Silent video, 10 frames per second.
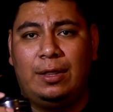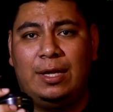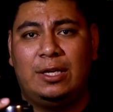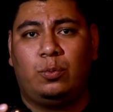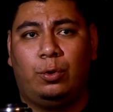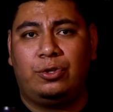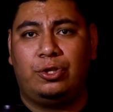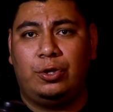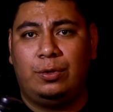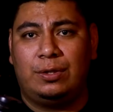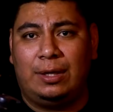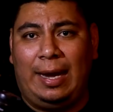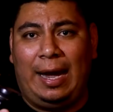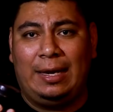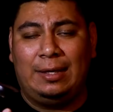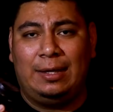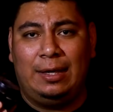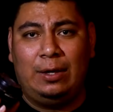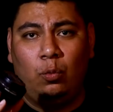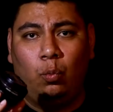this will shoot at the
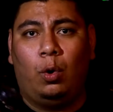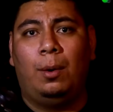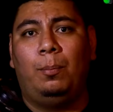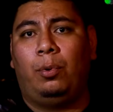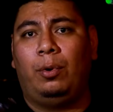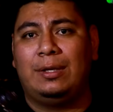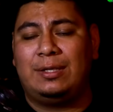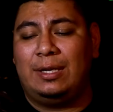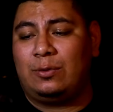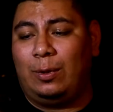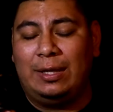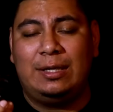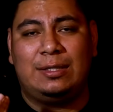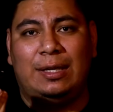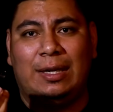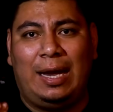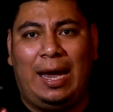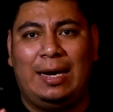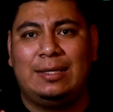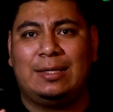1.6, well, at least in
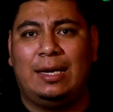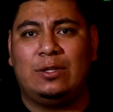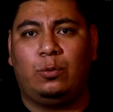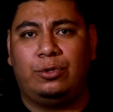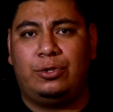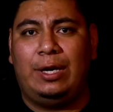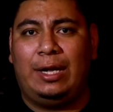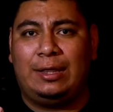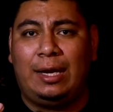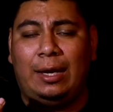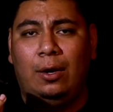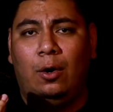Canon's case, will shoot at the